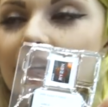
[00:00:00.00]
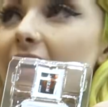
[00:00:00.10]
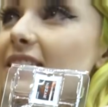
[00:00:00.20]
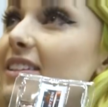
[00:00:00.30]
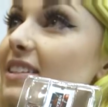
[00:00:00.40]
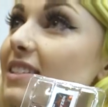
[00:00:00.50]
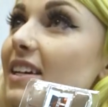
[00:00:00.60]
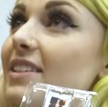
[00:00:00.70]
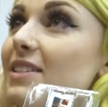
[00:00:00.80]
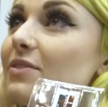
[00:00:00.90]
I did
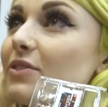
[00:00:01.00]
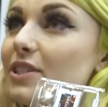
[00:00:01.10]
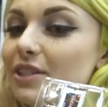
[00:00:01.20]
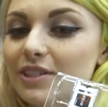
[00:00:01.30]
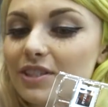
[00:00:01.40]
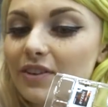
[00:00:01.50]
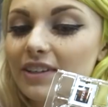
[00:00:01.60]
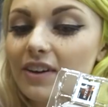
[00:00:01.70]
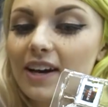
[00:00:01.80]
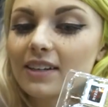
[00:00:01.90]
extensive research, so I
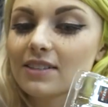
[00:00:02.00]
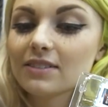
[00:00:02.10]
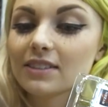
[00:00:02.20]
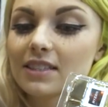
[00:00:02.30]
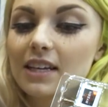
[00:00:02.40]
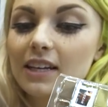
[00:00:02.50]
know how to do this.